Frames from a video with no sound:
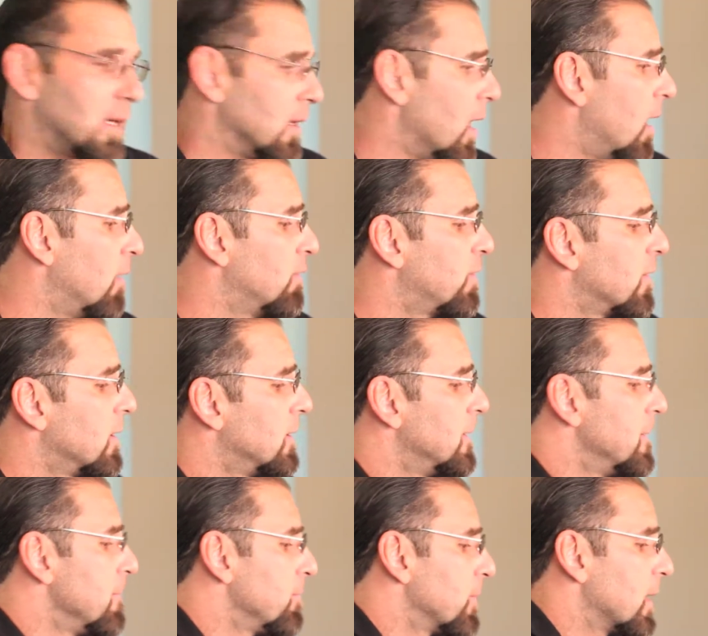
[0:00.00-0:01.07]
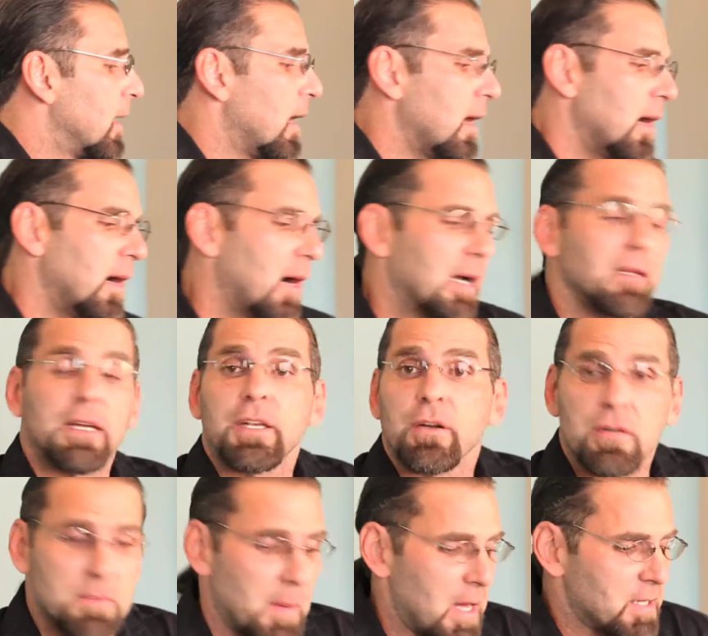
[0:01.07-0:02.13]
love. I'd like your
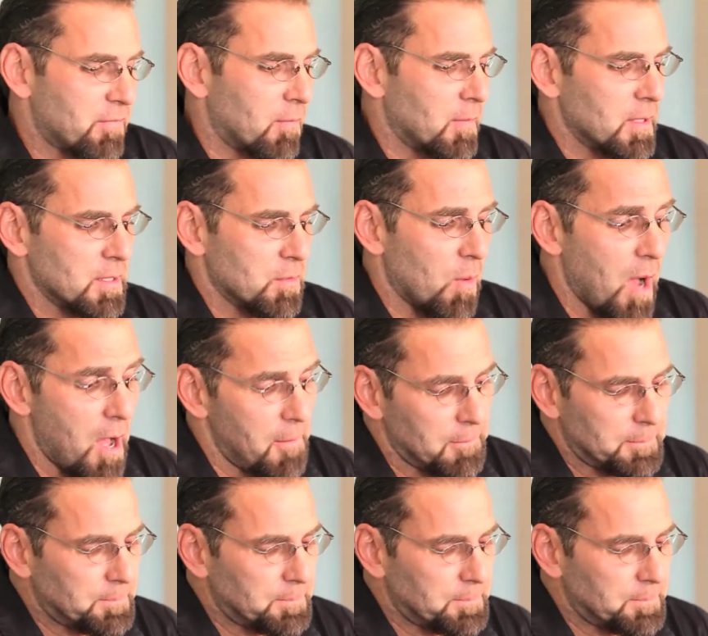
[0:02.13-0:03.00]
response from it as well.